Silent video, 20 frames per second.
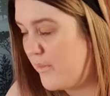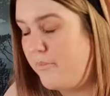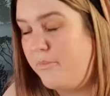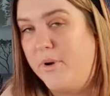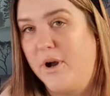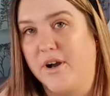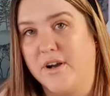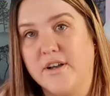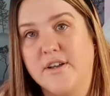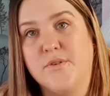
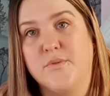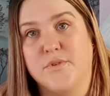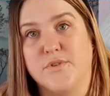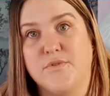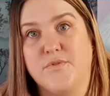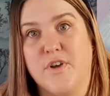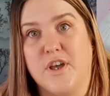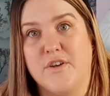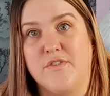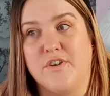but it was
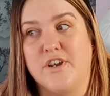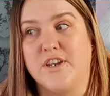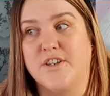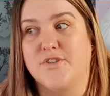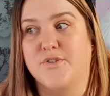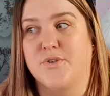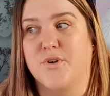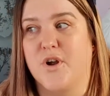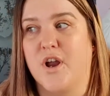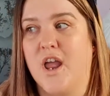very very
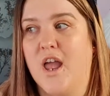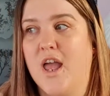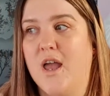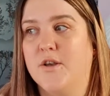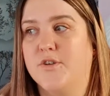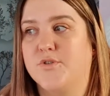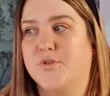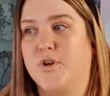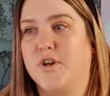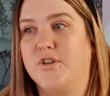sore
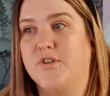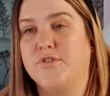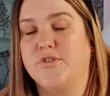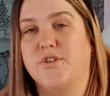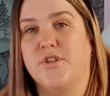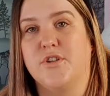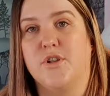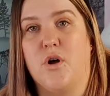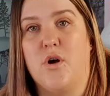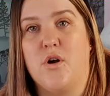so I used
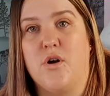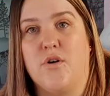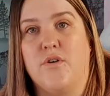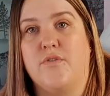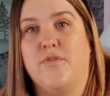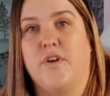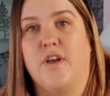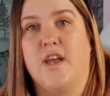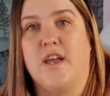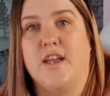a lot
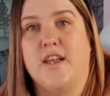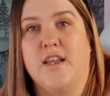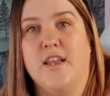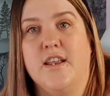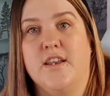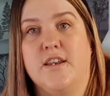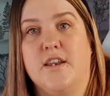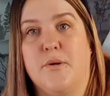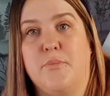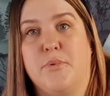of uh,
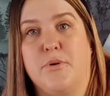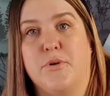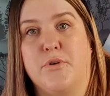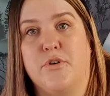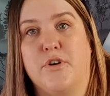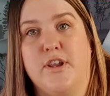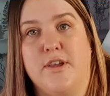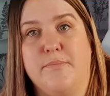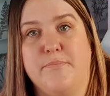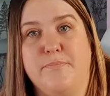nipple
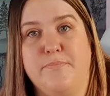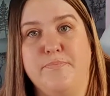cream